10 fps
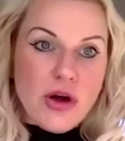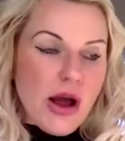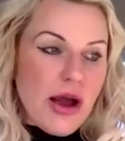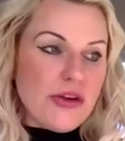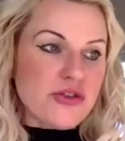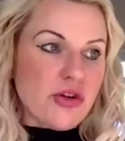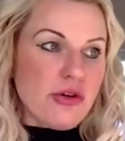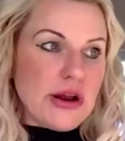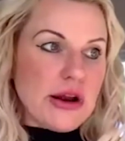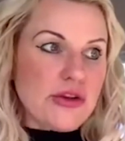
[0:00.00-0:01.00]

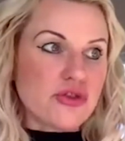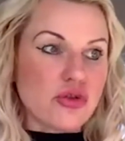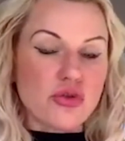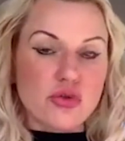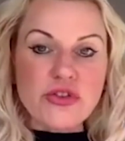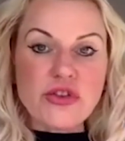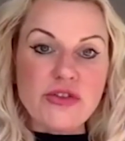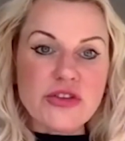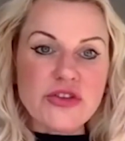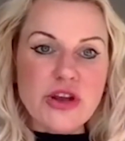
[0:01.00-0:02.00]
historically struggled with
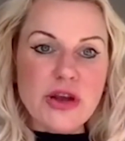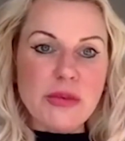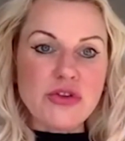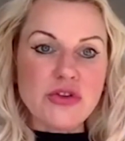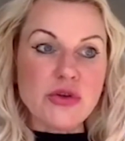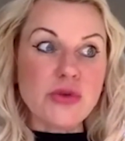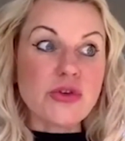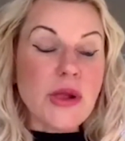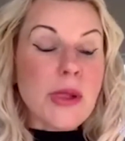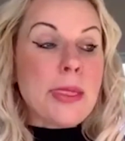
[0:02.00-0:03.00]
self-esteem issues,